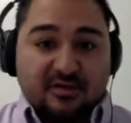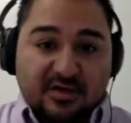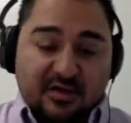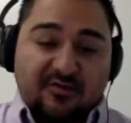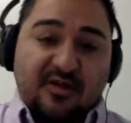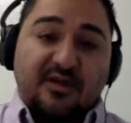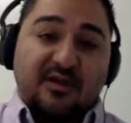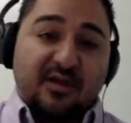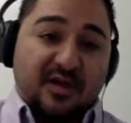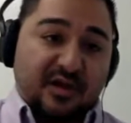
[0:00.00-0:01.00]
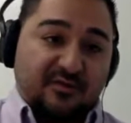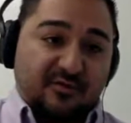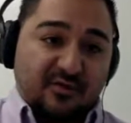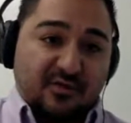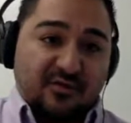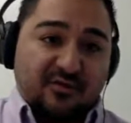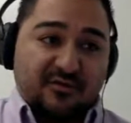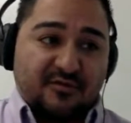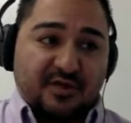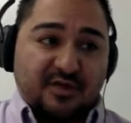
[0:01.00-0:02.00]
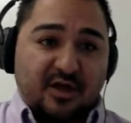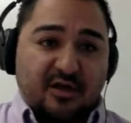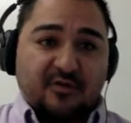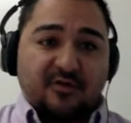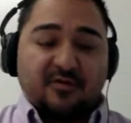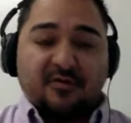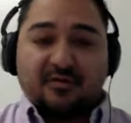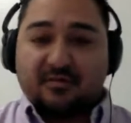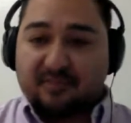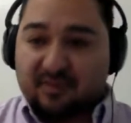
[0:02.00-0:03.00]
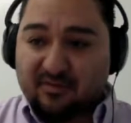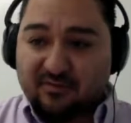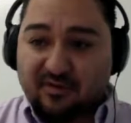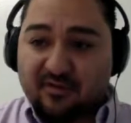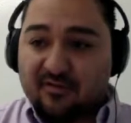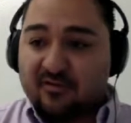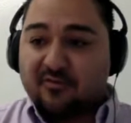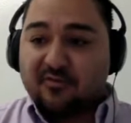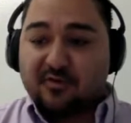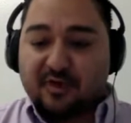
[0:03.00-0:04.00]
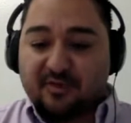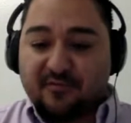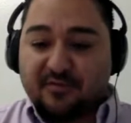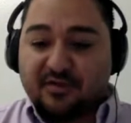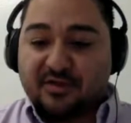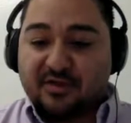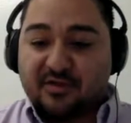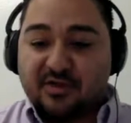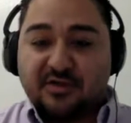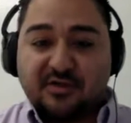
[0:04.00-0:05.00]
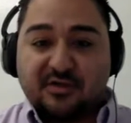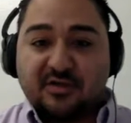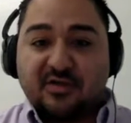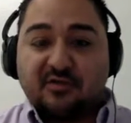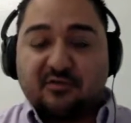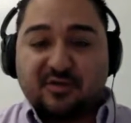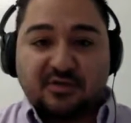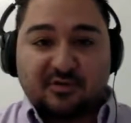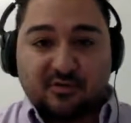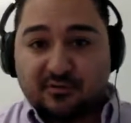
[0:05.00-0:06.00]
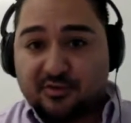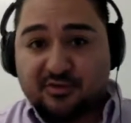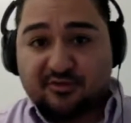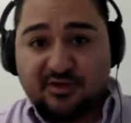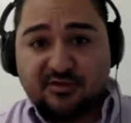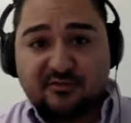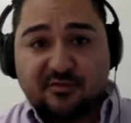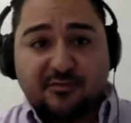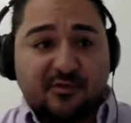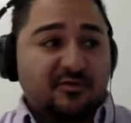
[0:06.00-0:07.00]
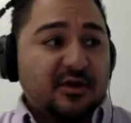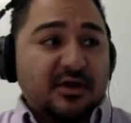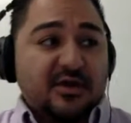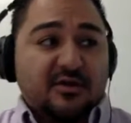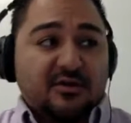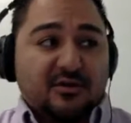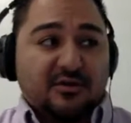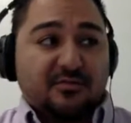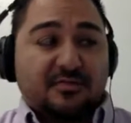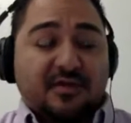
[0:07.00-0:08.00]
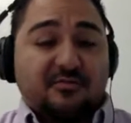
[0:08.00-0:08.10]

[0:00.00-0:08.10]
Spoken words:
Yes, they could start doing stuff like Docker and other containerization or virtualization footprints to make the